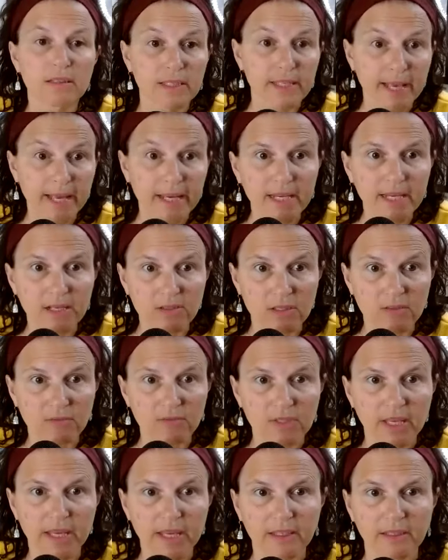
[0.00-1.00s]
10 out
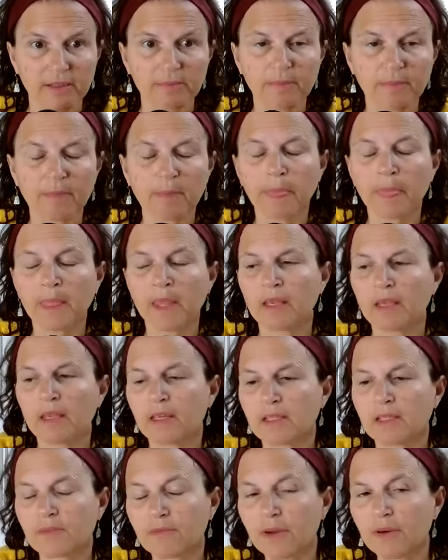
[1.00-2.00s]
of 10?
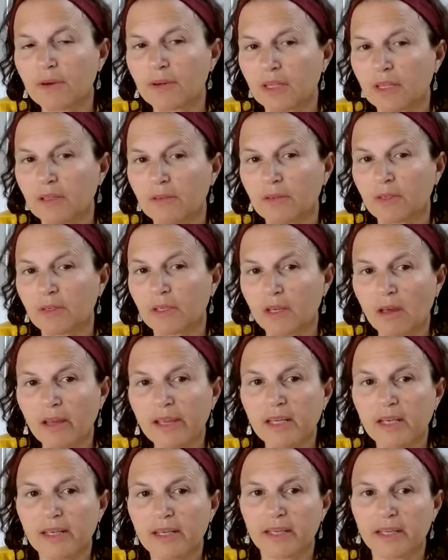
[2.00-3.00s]
It's very
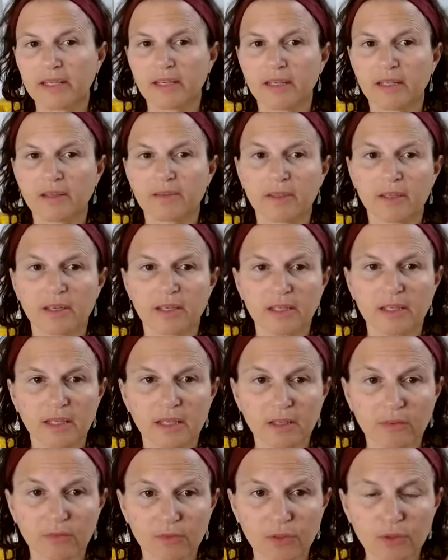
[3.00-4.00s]
likely that
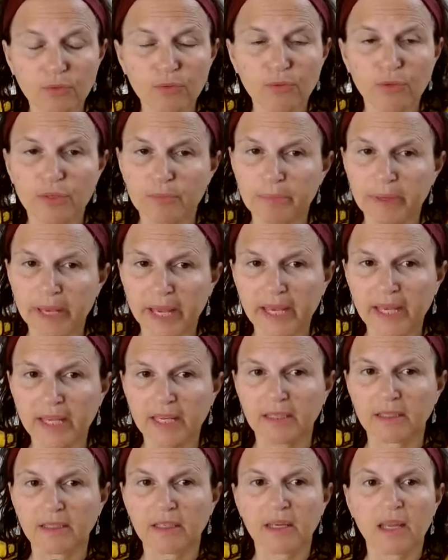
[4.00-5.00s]
if you were in
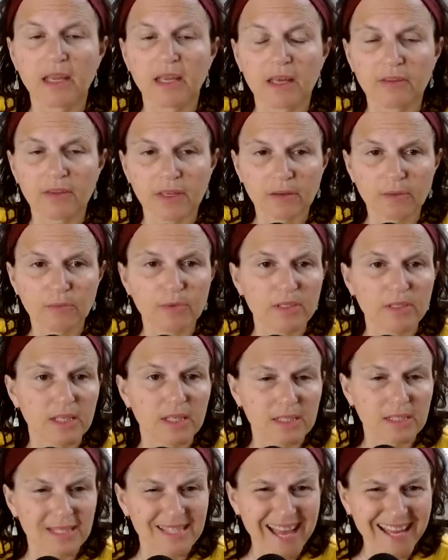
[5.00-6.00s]
pain that was
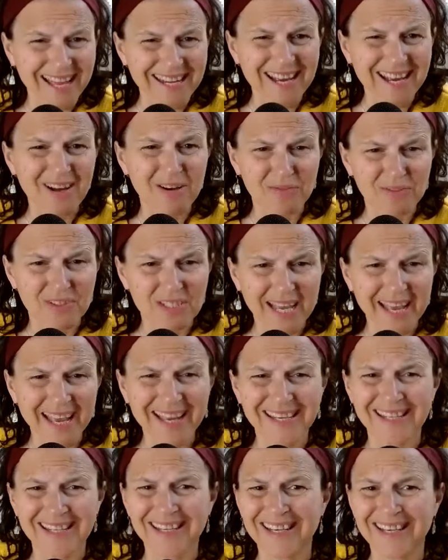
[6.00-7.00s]
a 10 out of
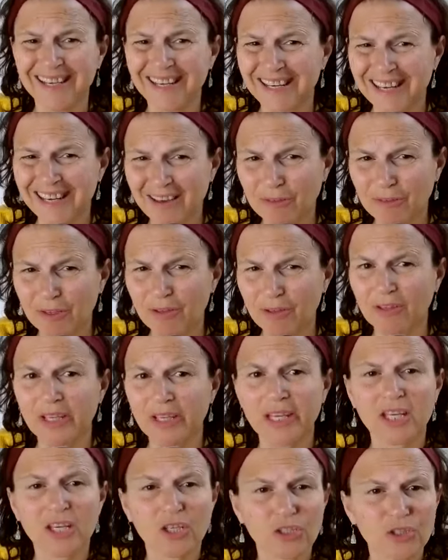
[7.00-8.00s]
10 level,
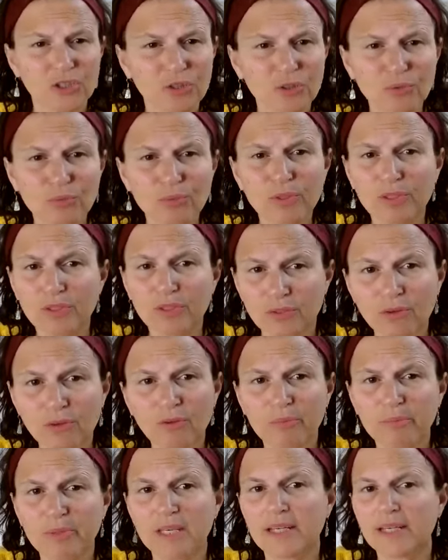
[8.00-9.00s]
you would
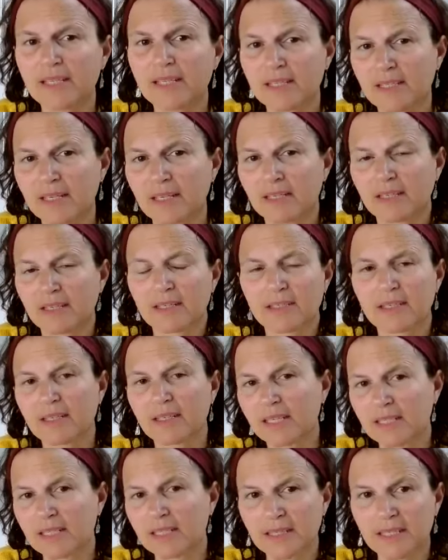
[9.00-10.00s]
not be listening to
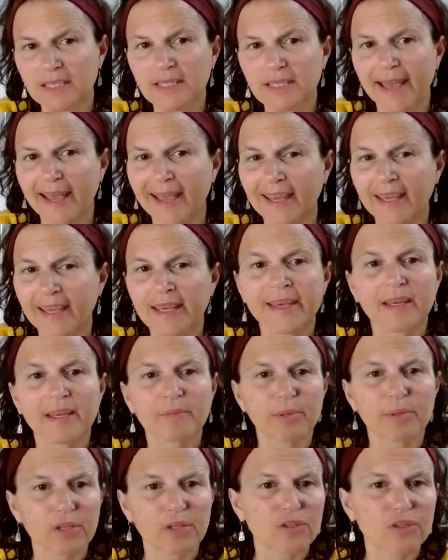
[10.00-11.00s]
this today
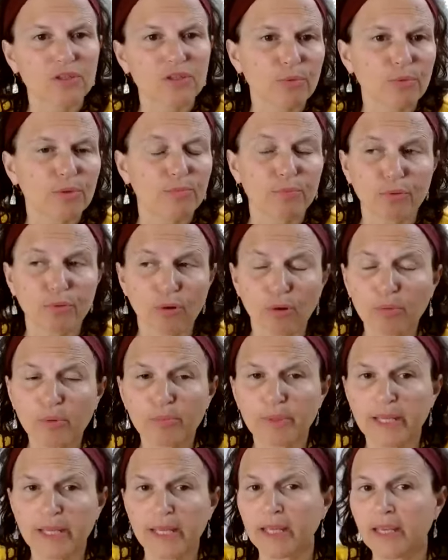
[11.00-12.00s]
because you would
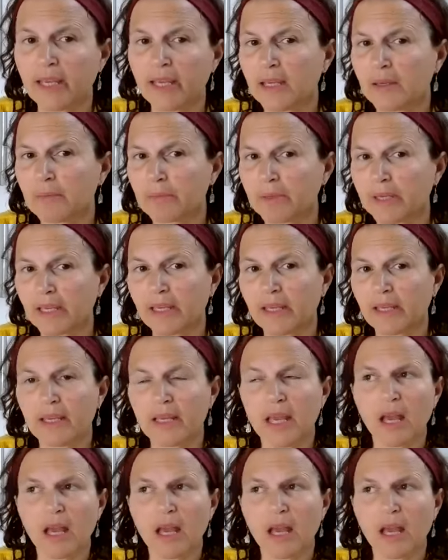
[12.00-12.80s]
probably be